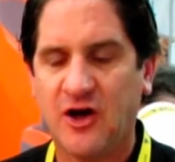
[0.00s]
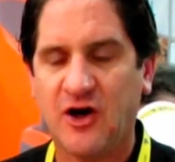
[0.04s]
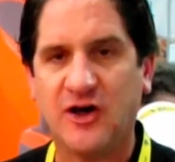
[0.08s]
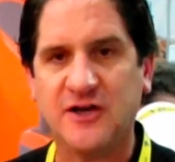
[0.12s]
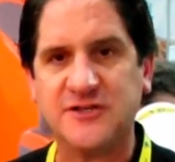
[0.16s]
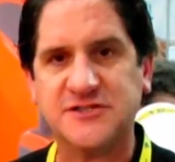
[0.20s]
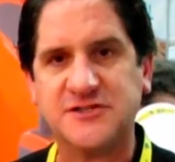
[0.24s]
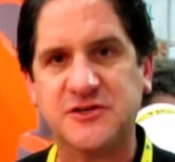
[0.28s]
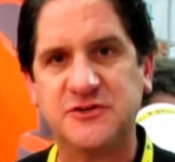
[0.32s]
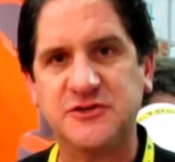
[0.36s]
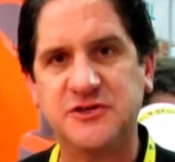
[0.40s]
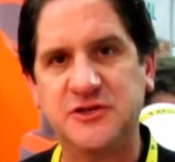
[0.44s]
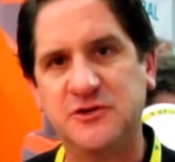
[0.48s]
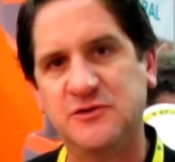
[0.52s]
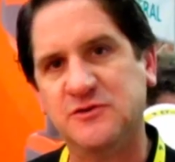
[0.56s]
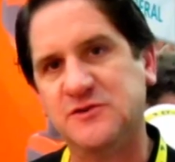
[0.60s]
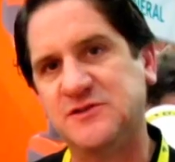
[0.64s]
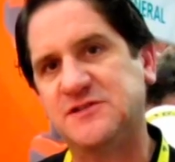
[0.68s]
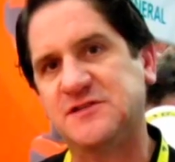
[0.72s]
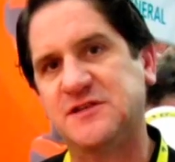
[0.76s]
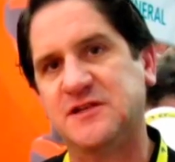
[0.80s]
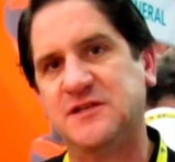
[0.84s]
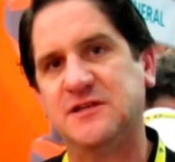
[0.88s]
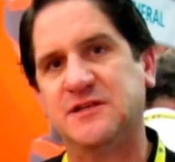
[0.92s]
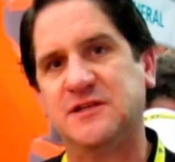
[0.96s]
also
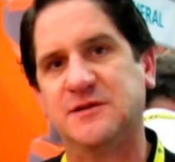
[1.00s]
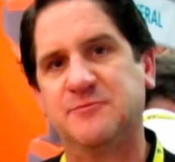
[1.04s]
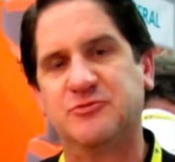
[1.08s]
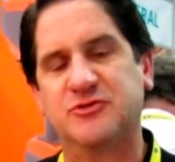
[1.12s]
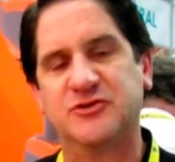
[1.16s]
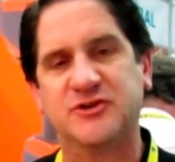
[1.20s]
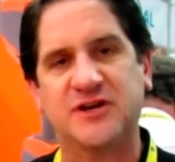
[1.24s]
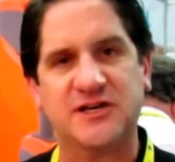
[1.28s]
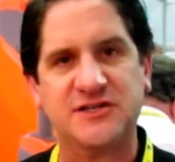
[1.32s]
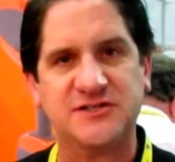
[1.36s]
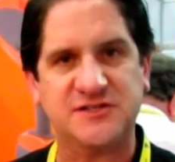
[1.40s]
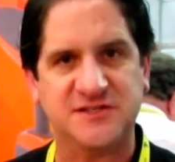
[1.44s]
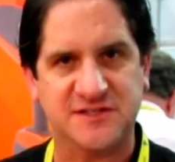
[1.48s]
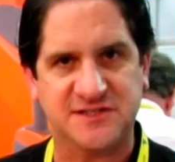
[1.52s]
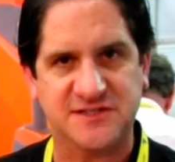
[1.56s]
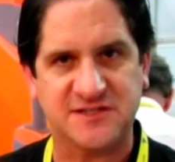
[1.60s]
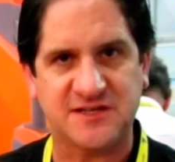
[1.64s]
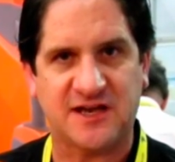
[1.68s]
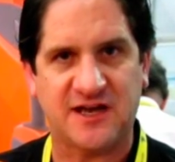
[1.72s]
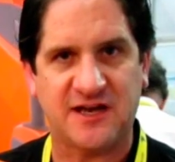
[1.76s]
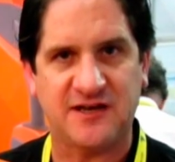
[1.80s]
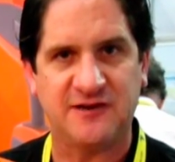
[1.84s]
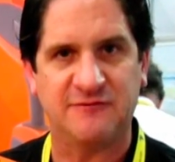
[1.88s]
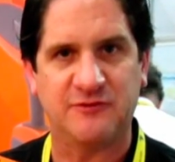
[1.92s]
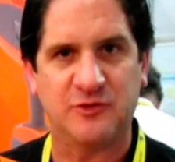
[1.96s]
used in the production
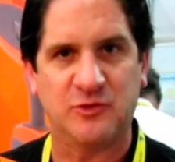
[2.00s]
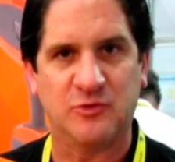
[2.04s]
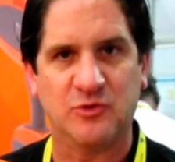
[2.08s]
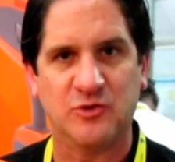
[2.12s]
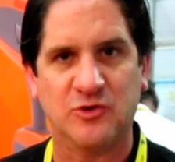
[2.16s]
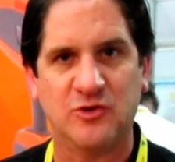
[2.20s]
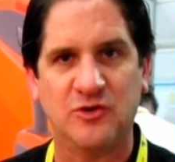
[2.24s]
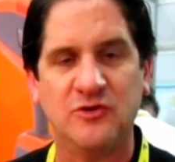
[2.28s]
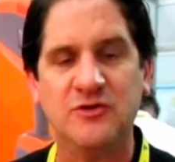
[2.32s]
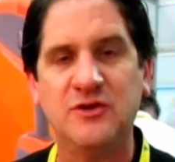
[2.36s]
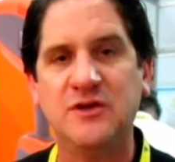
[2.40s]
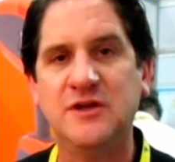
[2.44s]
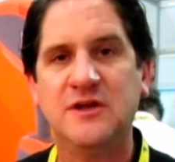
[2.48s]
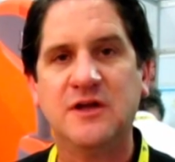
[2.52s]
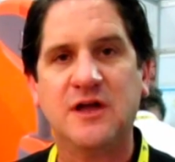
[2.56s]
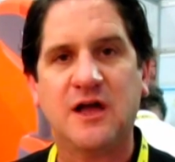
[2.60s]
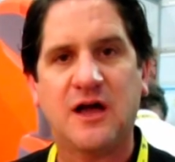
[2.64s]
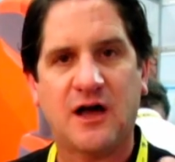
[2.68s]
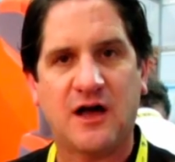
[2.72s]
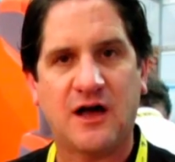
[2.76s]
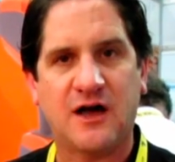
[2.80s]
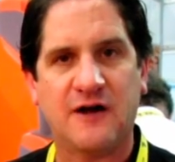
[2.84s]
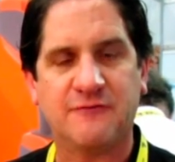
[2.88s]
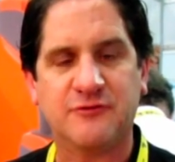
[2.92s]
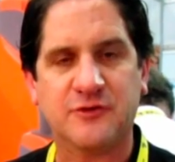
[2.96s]
side of the world
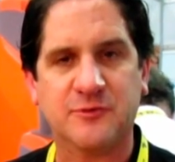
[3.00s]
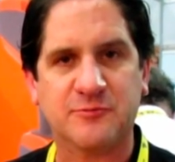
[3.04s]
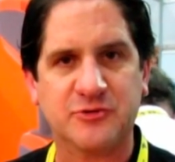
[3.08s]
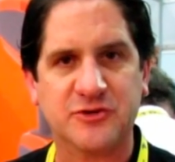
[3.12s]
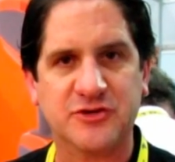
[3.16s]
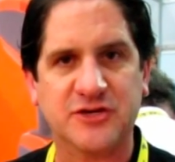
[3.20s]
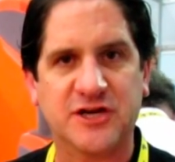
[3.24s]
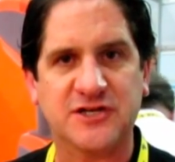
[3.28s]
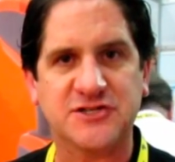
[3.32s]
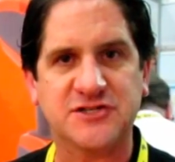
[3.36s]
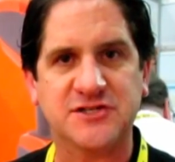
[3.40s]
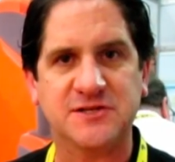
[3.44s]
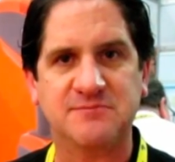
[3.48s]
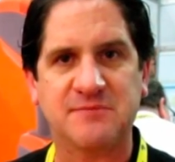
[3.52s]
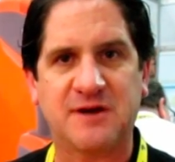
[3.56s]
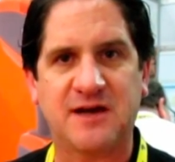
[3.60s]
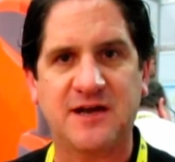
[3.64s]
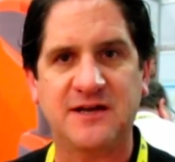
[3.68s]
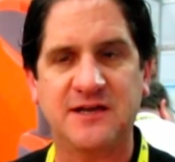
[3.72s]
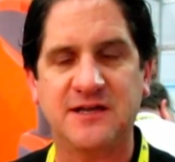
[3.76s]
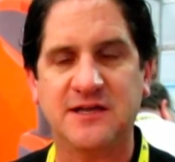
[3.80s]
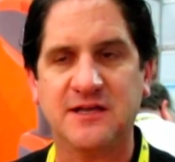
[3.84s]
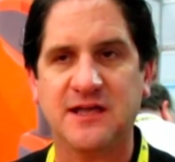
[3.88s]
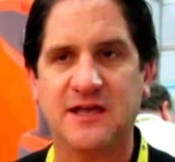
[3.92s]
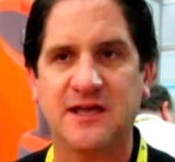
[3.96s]
uh, for production
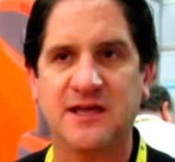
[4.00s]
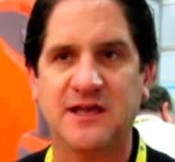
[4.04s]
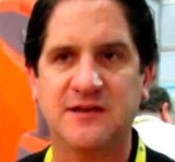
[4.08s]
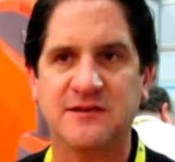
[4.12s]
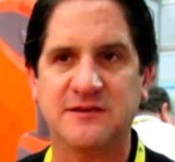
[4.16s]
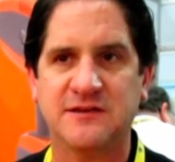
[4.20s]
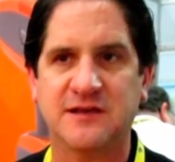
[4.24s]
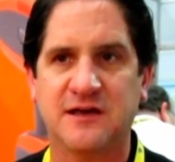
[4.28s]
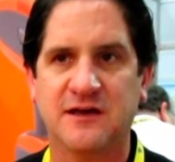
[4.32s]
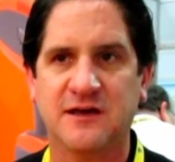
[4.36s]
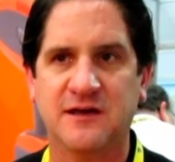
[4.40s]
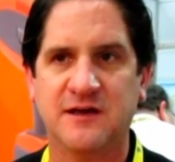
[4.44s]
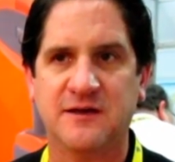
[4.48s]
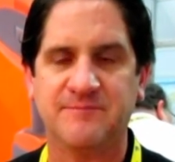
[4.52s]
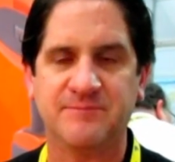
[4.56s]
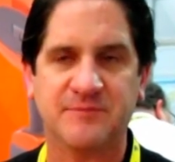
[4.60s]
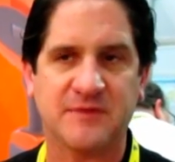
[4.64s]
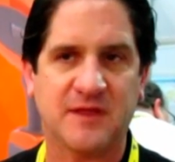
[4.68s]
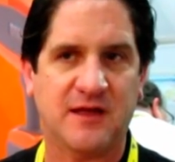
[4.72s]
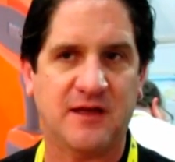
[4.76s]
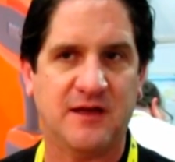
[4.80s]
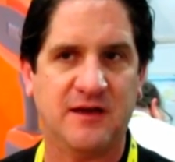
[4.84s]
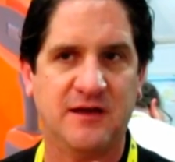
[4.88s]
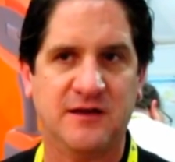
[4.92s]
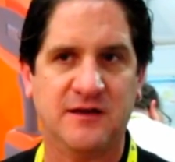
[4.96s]
mining and um,
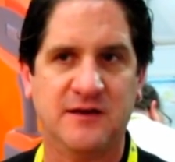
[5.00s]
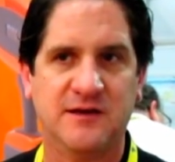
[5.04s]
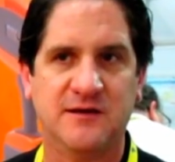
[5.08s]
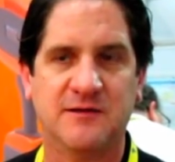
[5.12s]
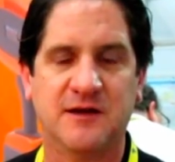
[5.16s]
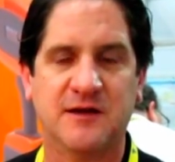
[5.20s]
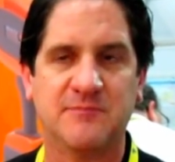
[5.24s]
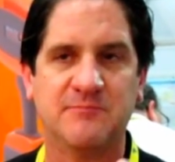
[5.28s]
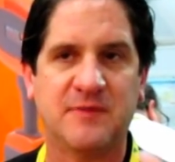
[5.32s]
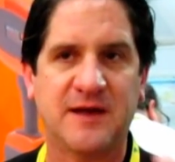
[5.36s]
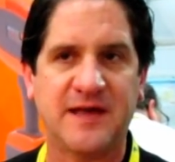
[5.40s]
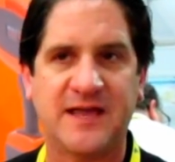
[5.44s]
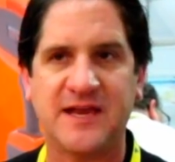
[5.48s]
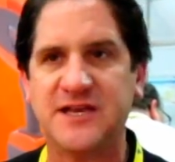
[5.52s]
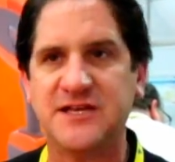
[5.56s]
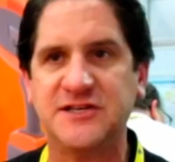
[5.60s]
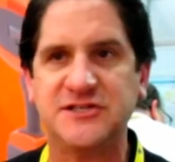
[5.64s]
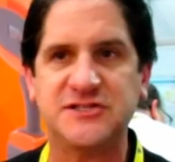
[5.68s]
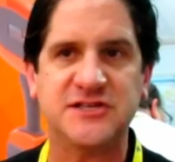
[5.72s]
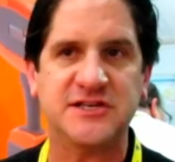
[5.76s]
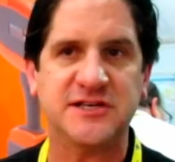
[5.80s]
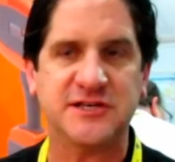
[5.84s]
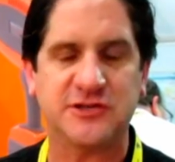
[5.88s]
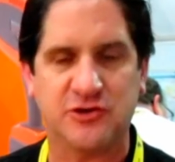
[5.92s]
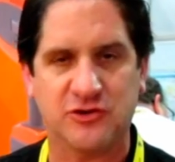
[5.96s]
uh,
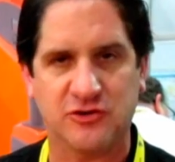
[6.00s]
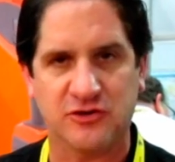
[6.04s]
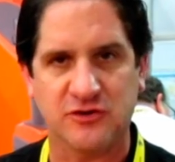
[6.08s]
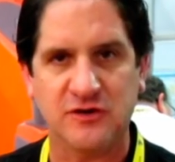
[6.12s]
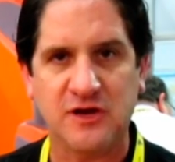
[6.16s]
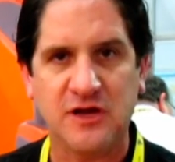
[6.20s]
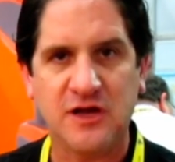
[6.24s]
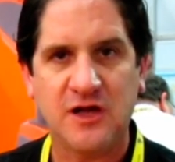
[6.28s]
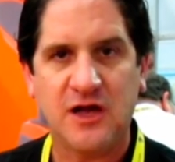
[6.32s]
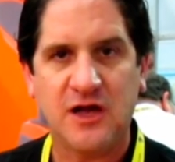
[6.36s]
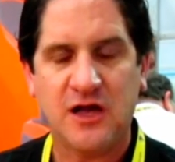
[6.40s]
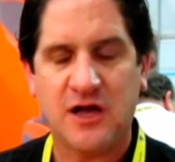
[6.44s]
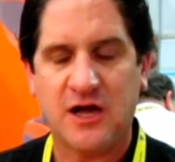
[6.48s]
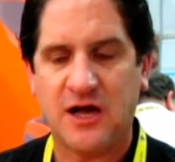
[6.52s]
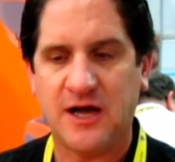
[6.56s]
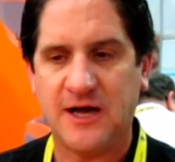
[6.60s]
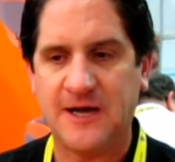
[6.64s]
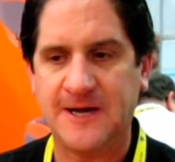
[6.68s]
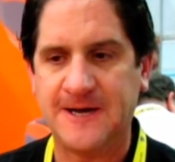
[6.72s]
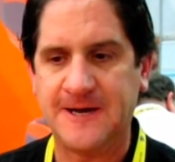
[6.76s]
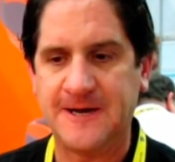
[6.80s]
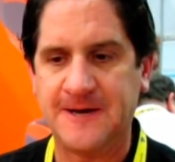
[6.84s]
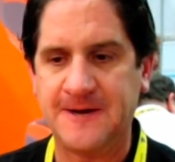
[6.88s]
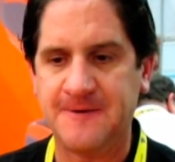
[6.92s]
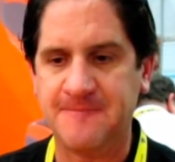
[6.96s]
managing your
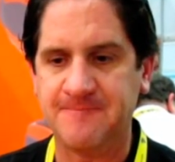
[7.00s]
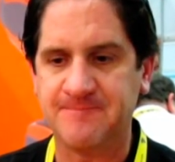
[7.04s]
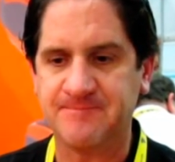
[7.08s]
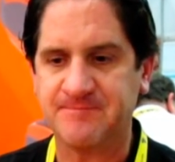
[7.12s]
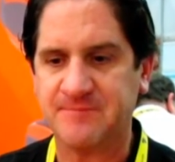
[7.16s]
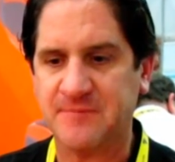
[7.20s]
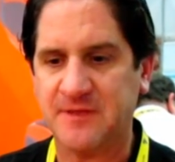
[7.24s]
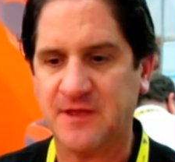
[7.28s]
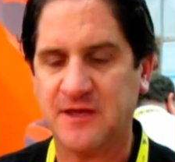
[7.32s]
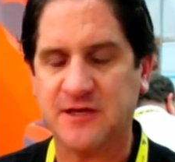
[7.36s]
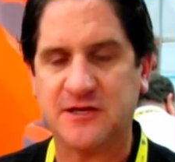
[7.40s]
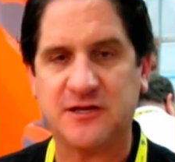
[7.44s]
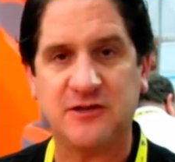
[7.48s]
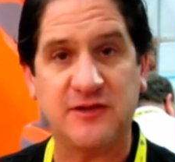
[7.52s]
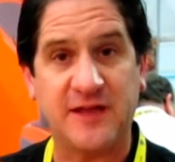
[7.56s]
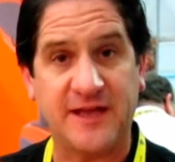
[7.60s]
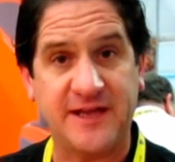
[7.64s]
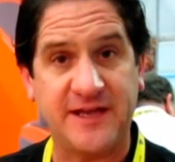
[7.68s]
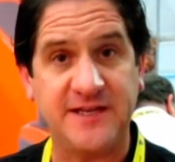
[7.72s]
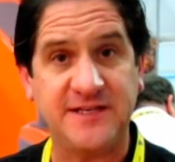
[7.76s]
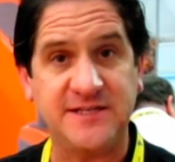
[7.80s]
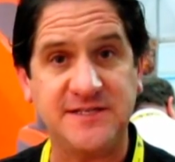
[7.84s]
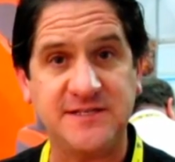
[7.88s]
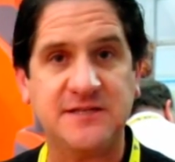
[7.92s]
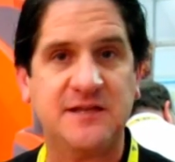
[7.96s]
um,
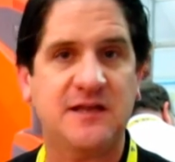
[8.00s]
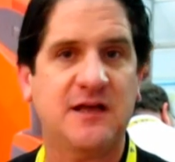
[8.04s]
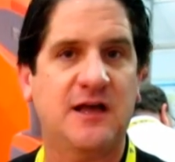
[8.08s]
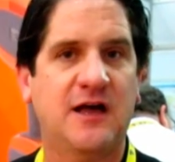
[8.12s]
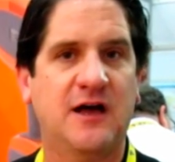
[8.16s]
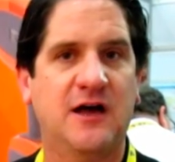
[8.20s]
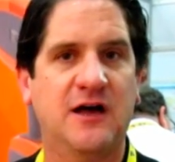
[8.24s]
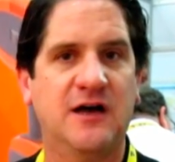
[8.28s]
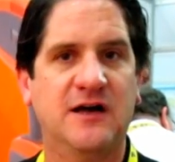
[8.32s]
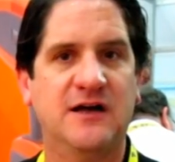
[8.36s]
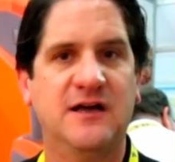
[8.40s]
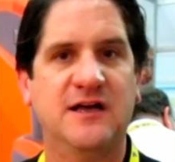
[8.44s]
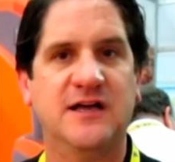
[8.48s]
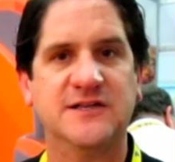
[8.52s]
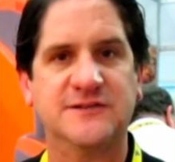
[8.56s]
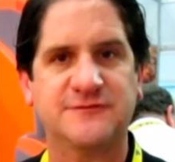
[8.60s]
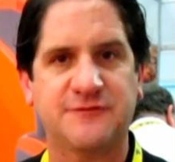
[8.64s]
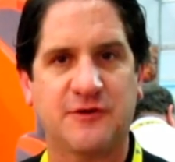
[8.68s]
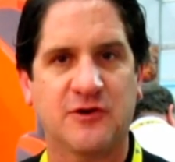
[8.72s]
clays, uh,